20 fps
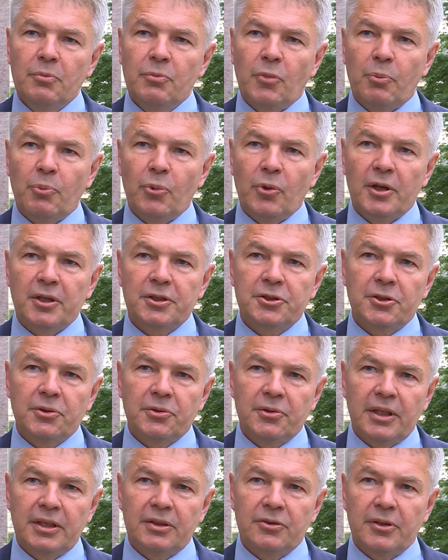
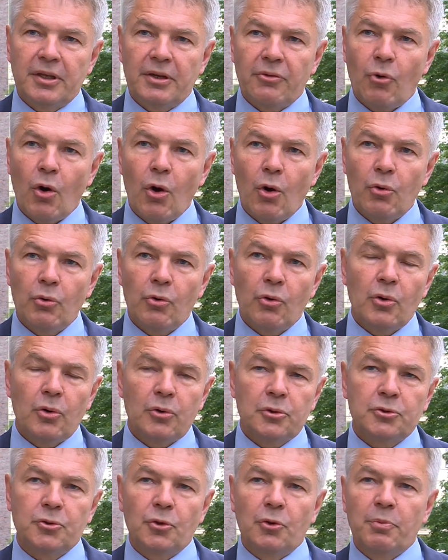population that their own
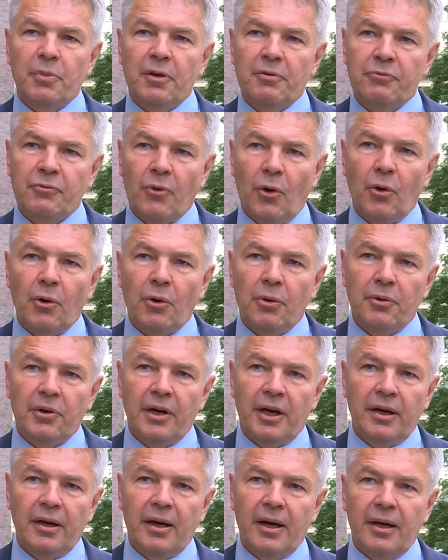laws should be
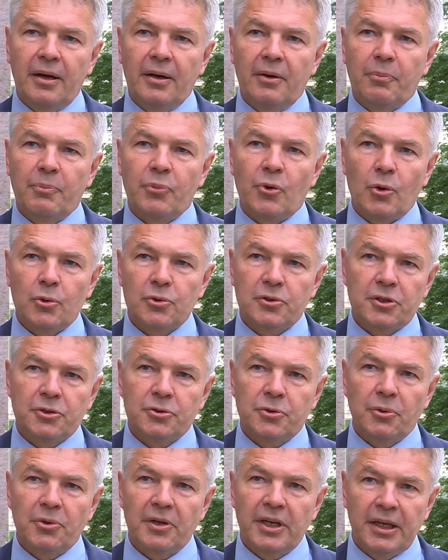followed, and the process
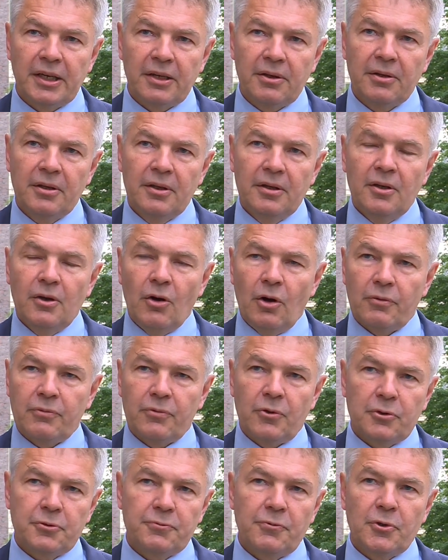should lead,
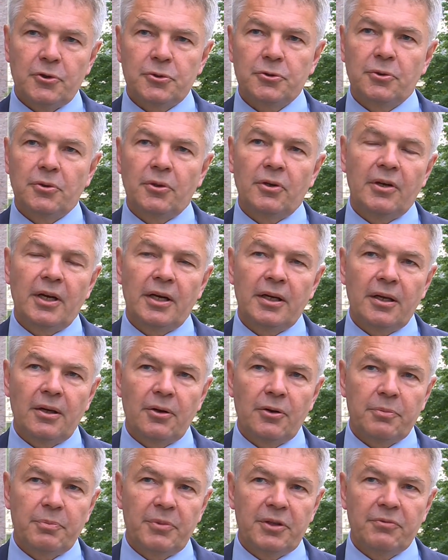of course, first to the
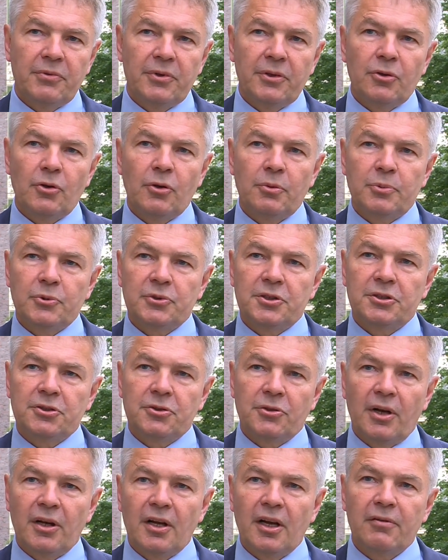dialogue between the
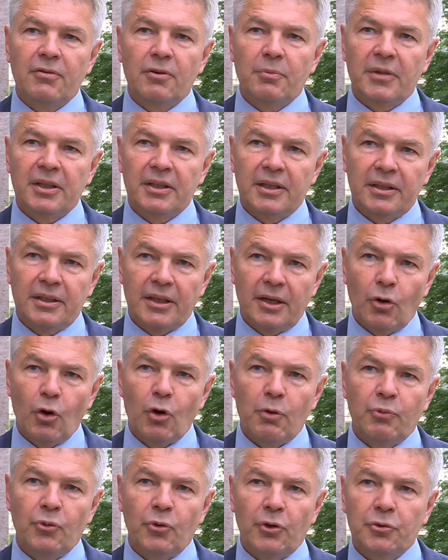opposition and government, and then
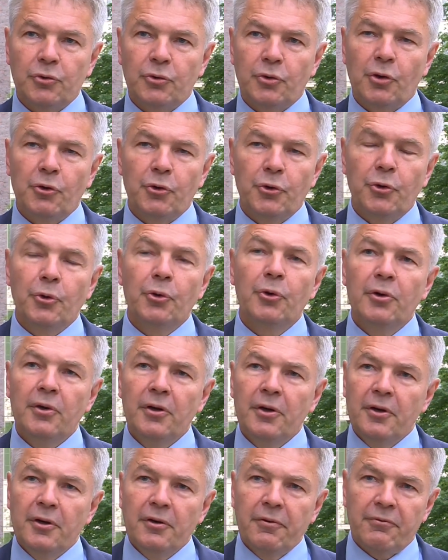hopefully to the new
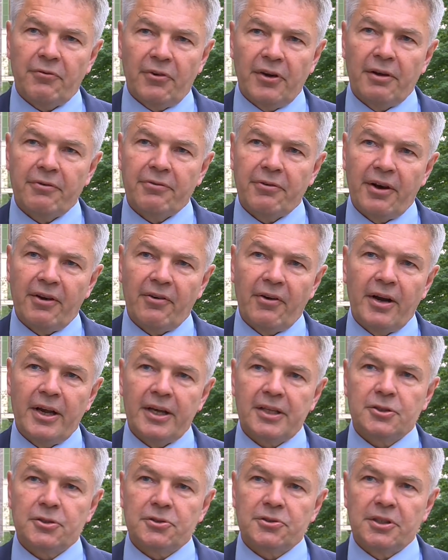free and fair
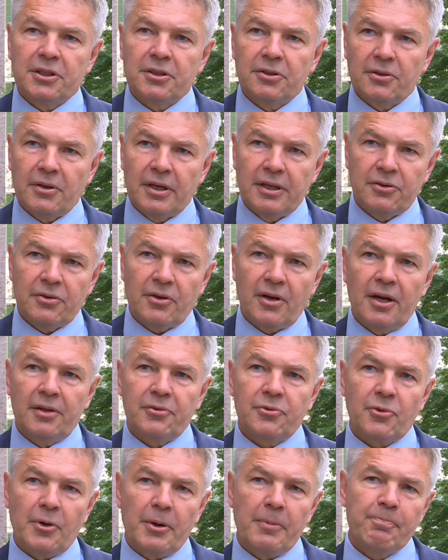elections in the
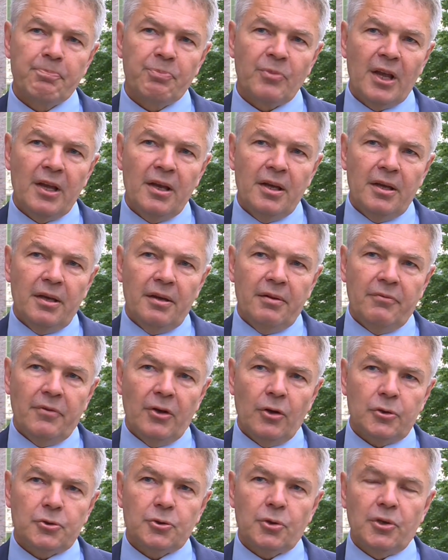country.
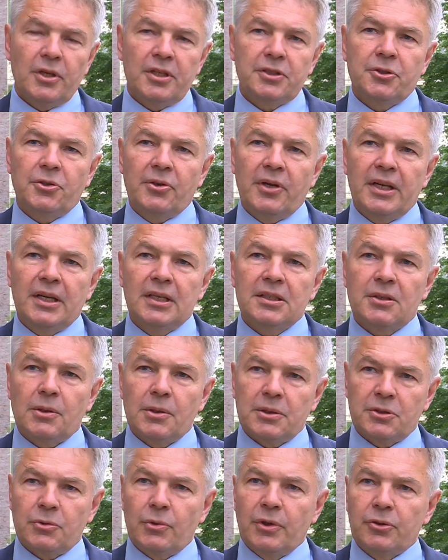We also yesterday
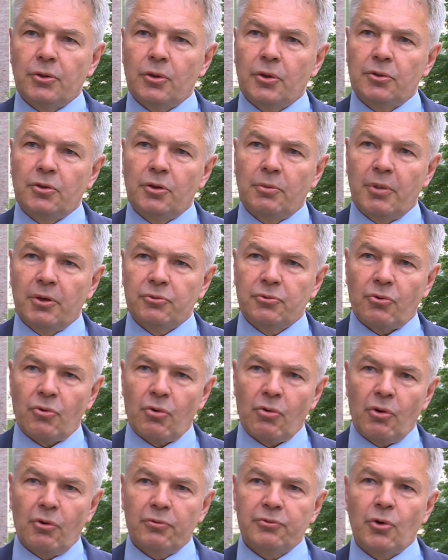discussed quite a lot about the
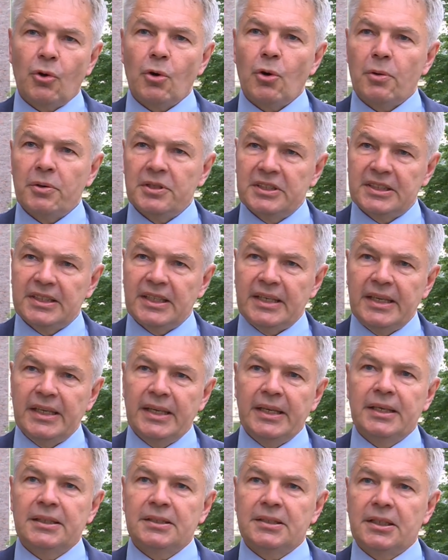role of the
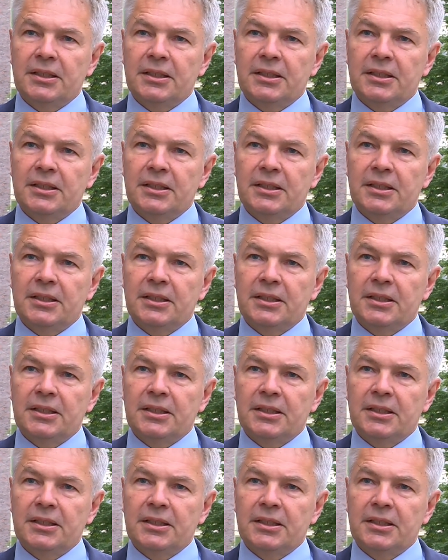OECD,